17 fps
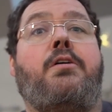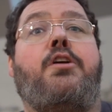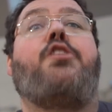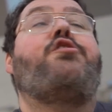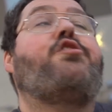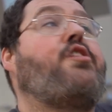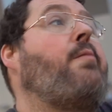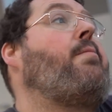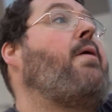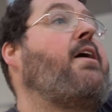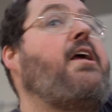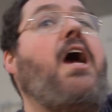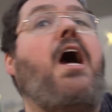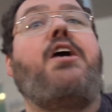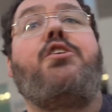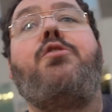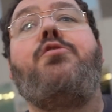You're somebody
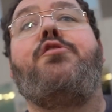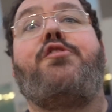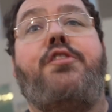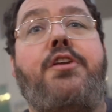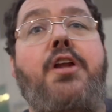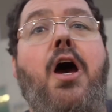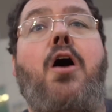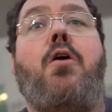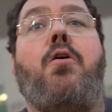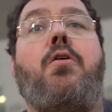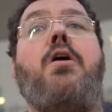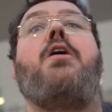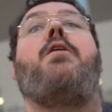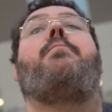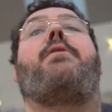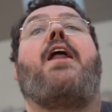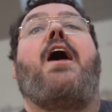I used to know,
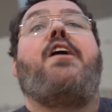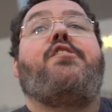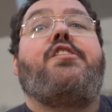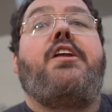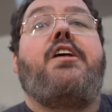but as